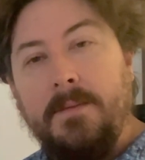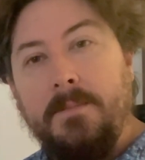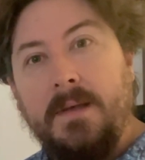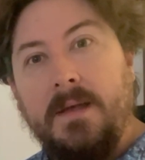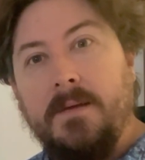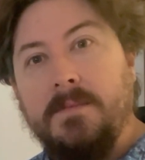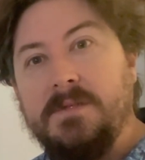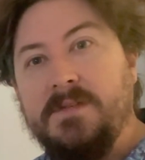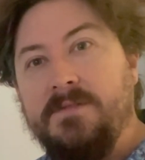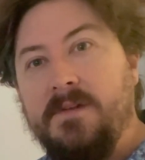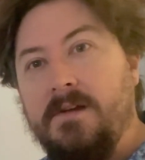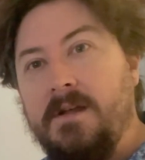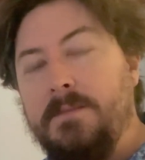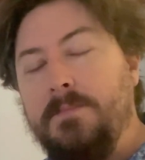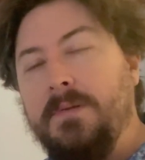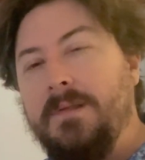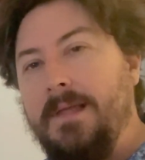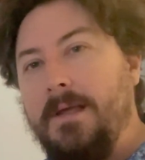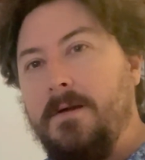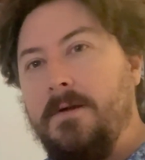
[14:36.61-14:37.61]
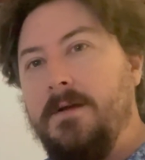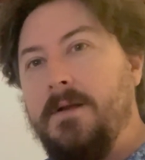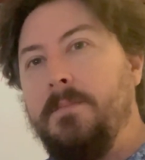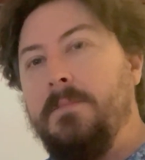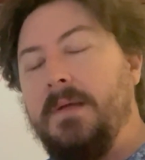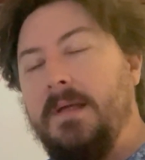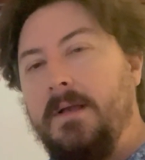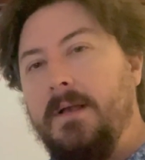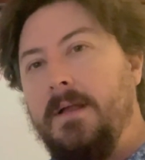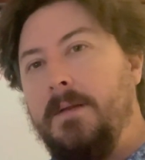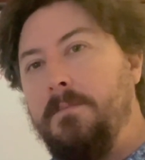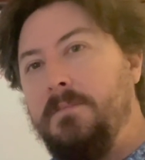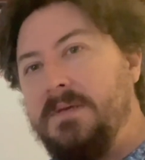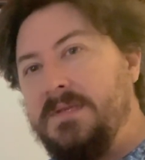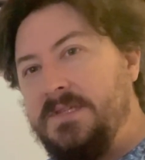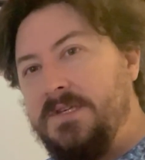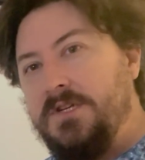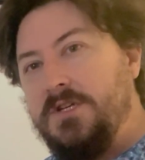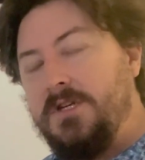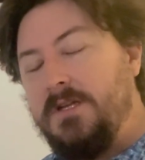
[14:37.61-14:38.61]
It becomes very player dependent,
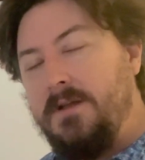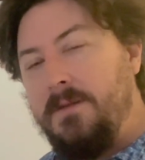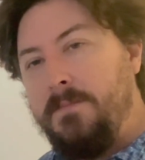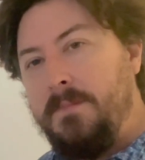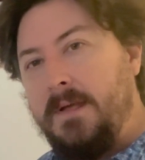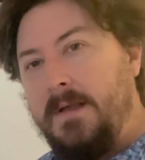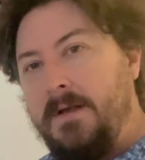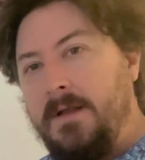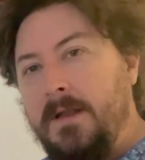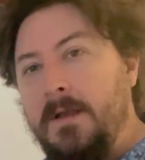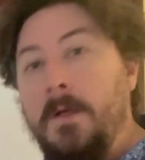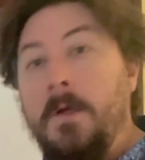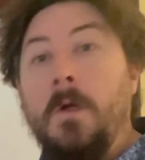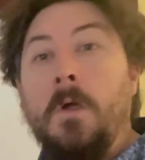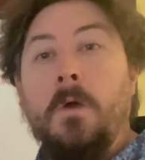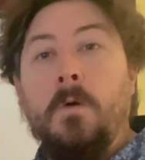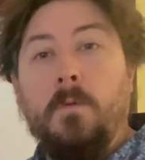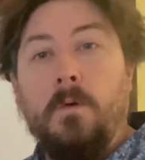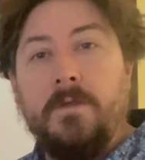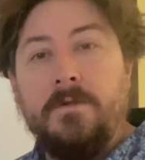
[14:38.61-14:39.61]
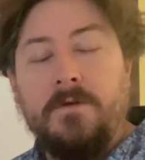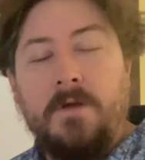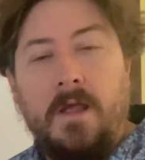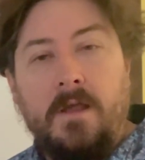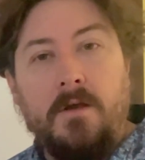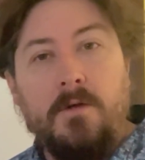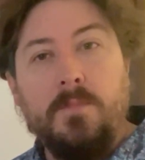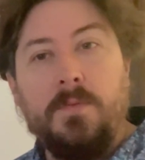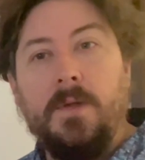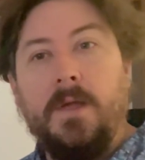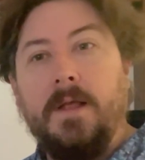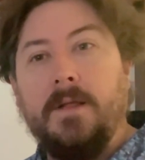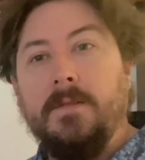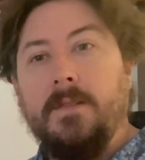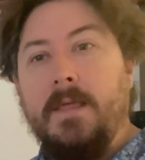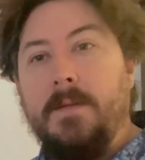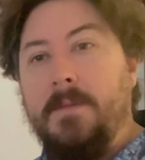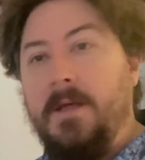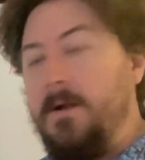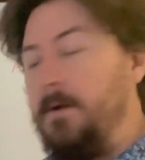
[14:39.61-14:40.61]
position dependent, whether or not you're playing
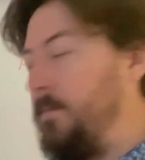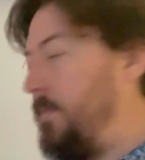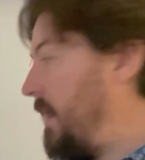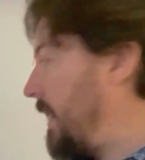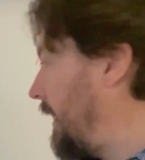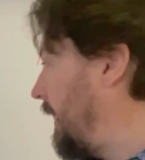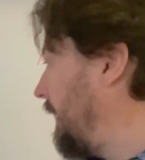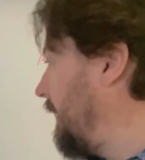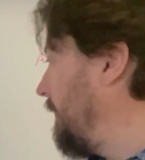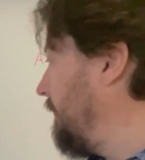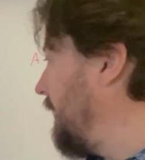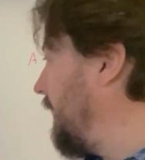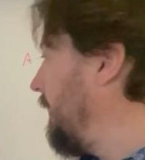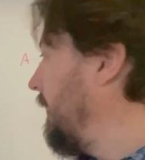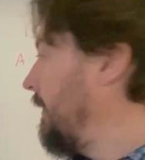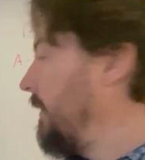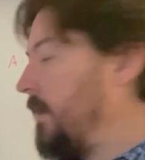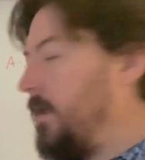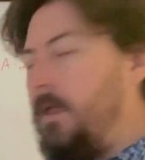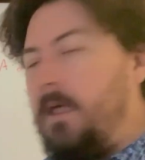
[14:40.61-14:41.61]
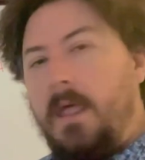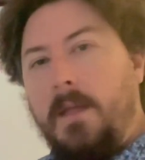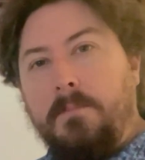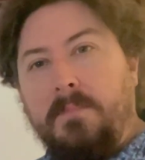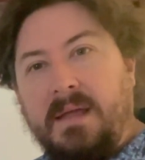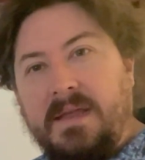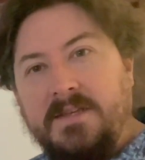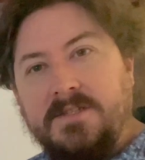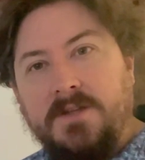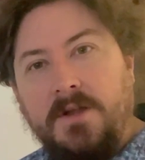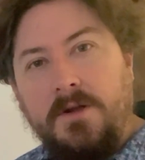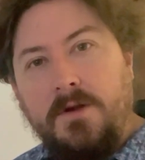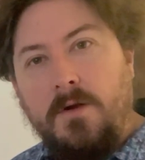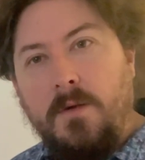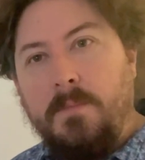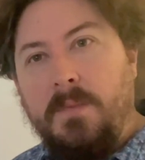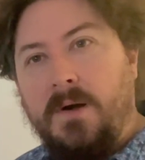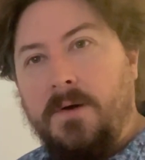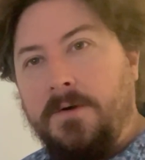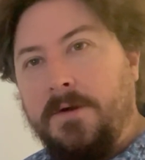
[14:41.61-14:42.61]
limit or pot limit, and based on your
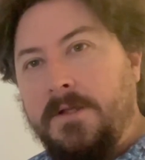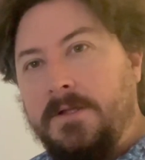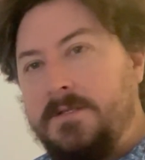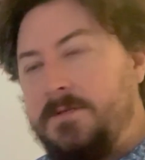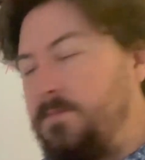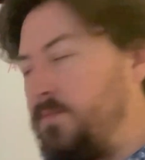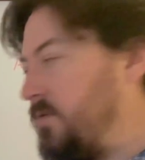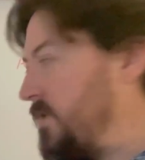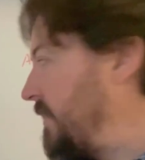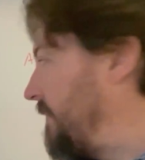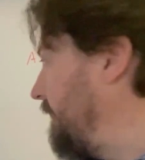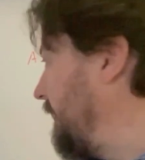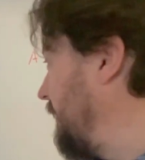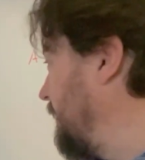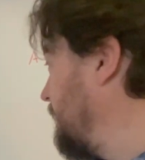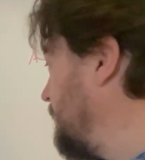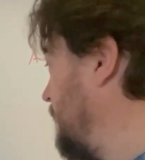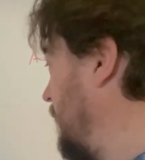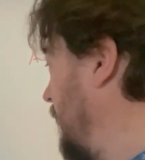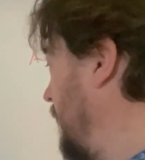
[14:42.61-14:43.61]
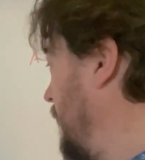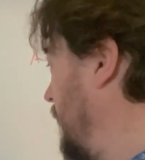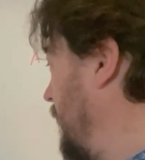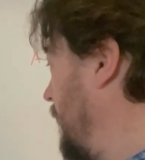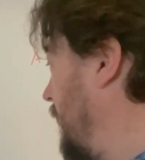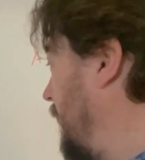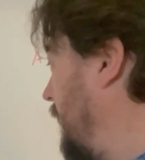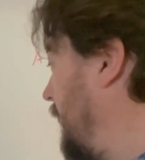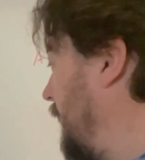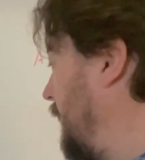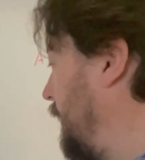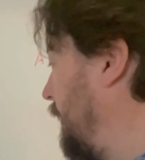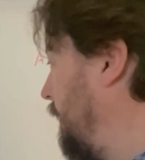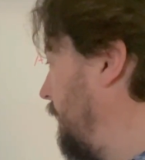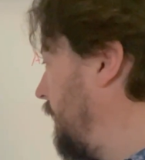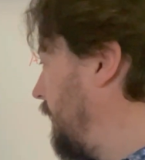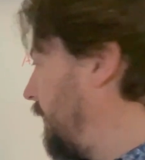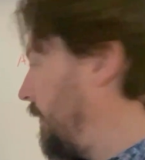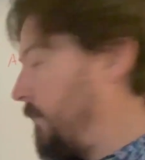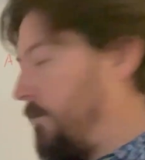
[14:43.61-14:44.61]
opponent's previous
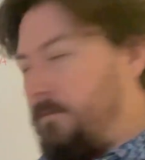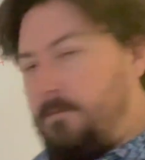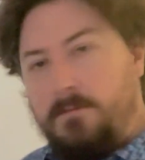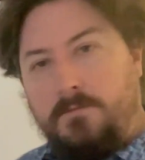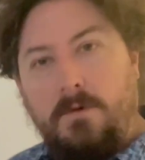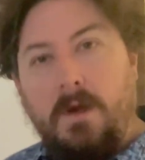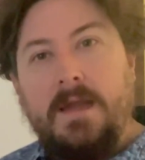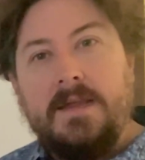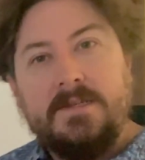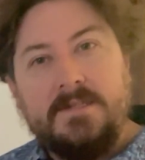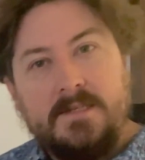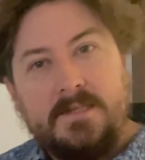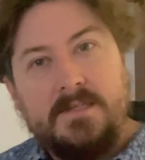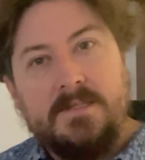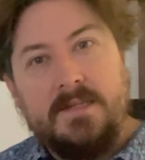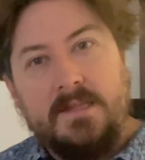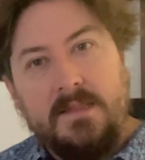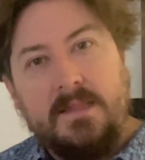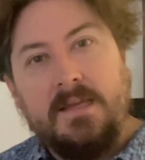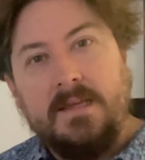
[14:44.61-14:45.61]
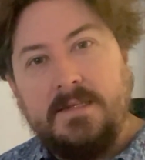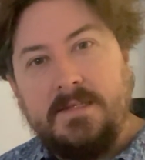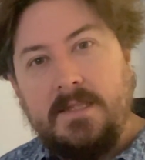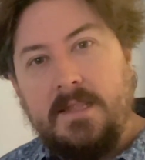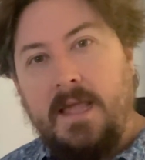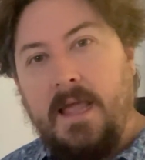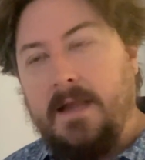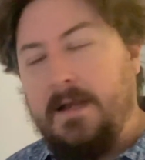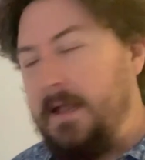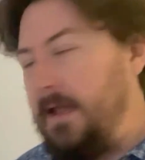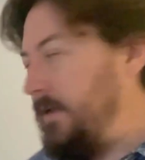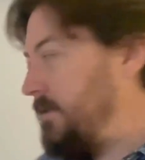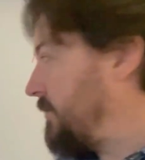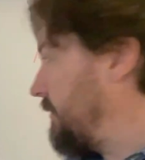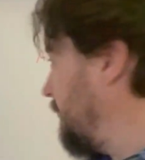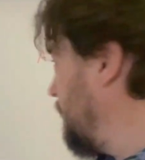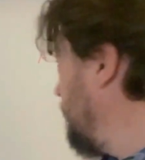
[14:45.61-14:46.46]
raises and things of that nature.